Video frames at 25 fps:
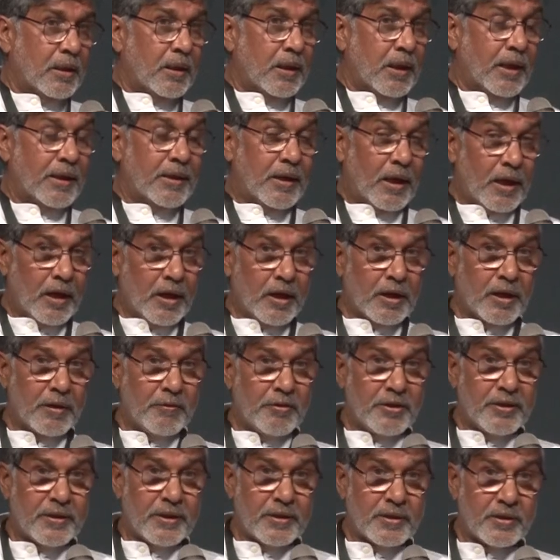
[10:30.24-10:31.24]
And her
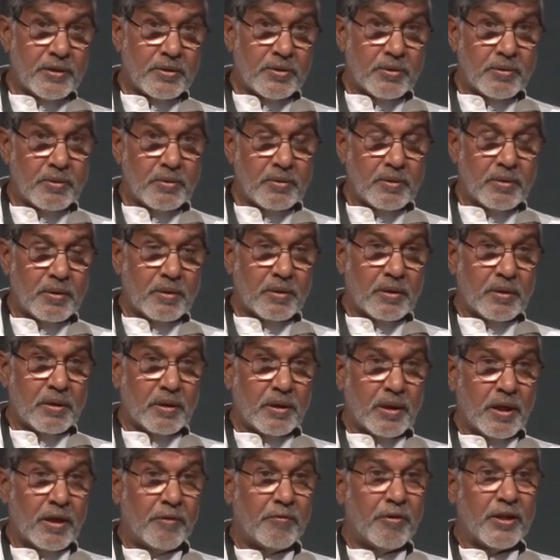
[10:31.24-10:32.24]
evidence,
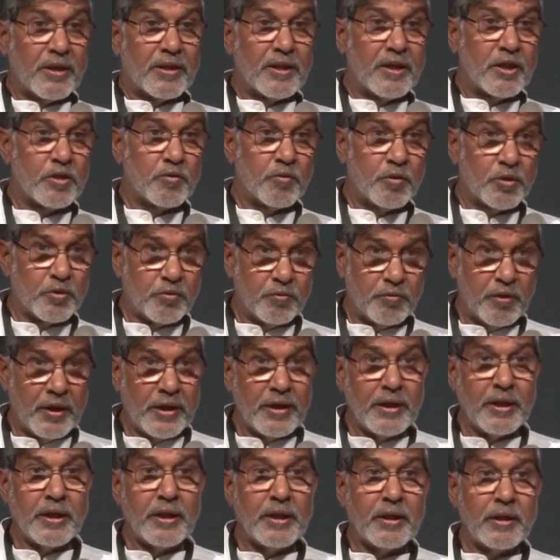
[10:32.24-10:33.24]
her witness was
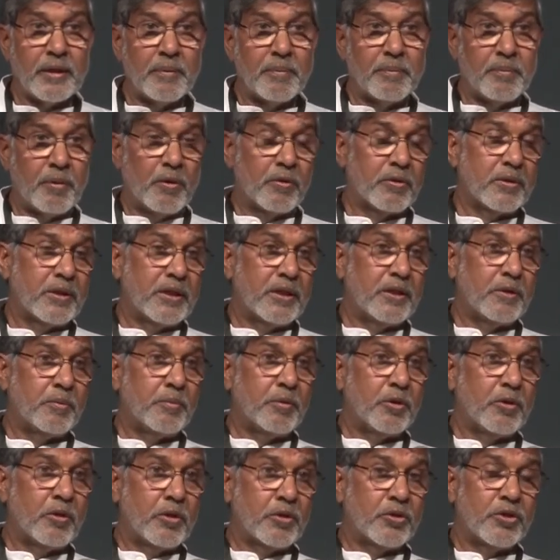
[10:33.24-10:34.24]
very important,
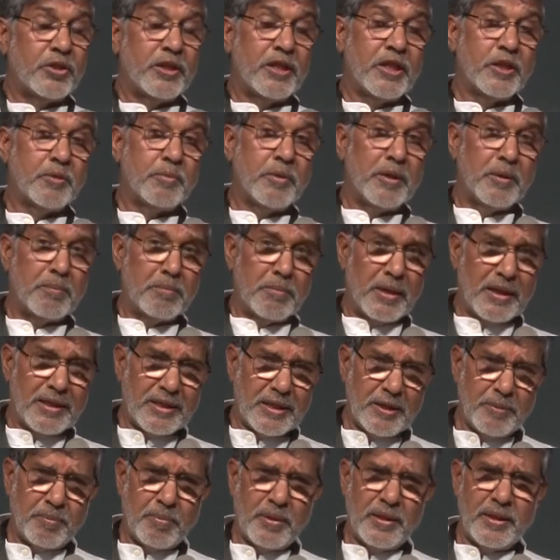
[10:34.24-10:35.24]
because she has been
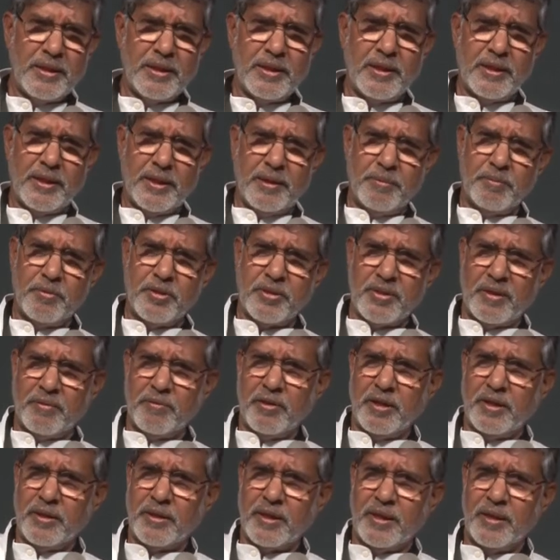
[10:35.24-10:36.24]
multiply raped
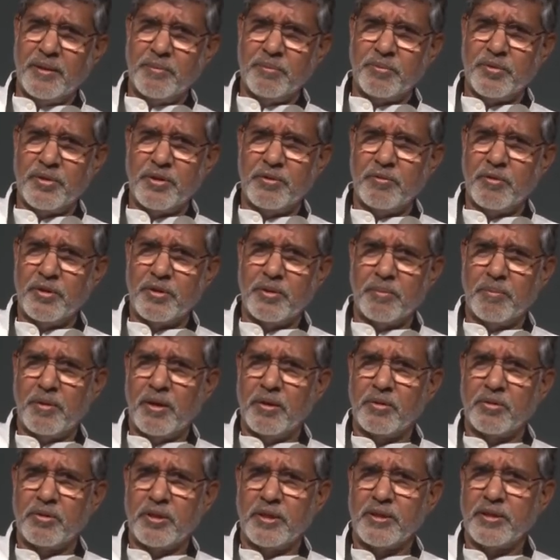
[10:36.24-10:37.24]
several times. She was
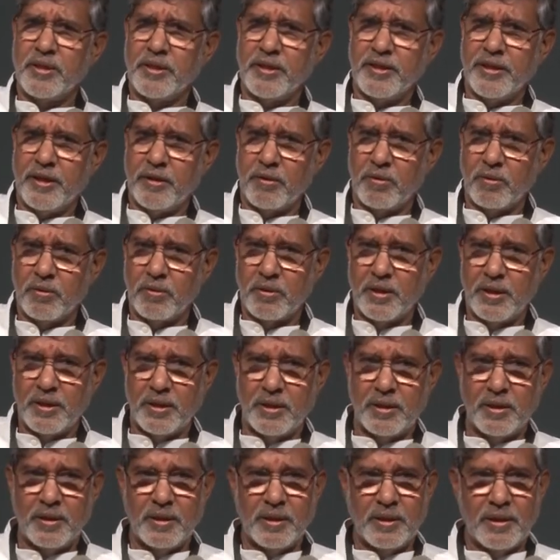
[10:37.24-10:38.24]
about 13-year-old
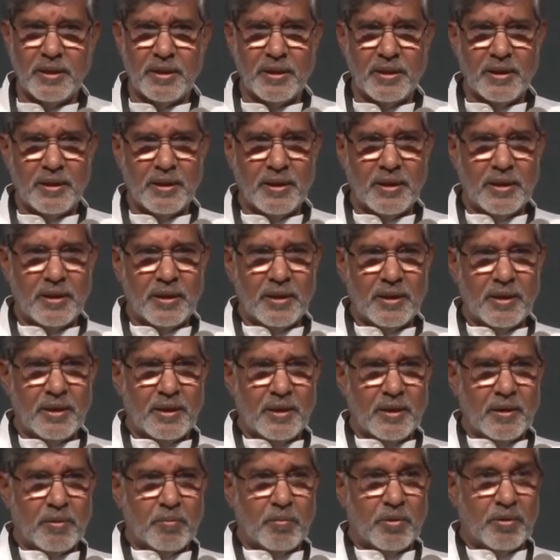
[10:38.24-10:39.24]
girl.
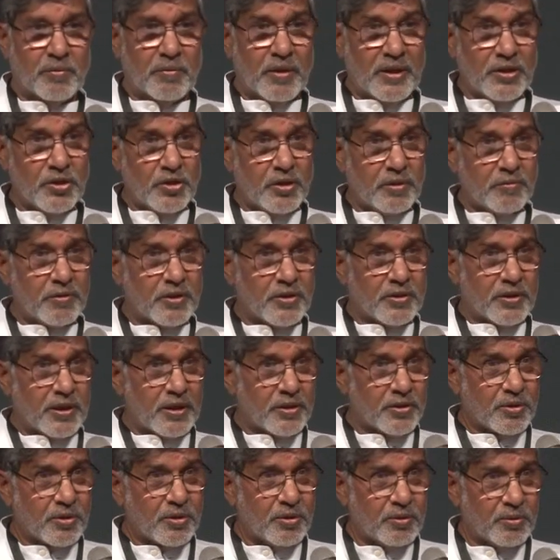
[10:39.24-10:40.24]
But when she was
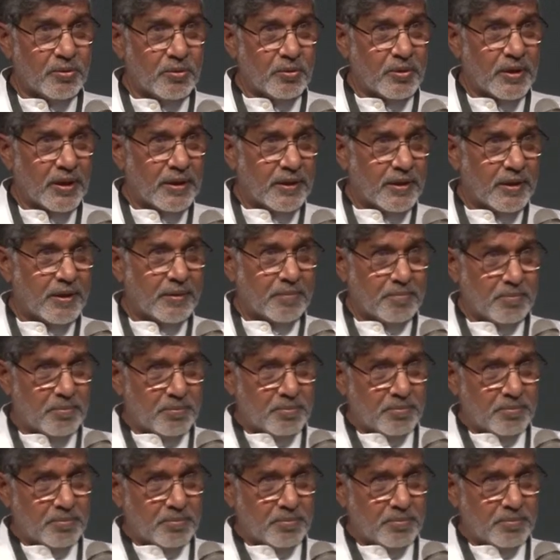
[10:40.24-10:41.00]
rescued, and a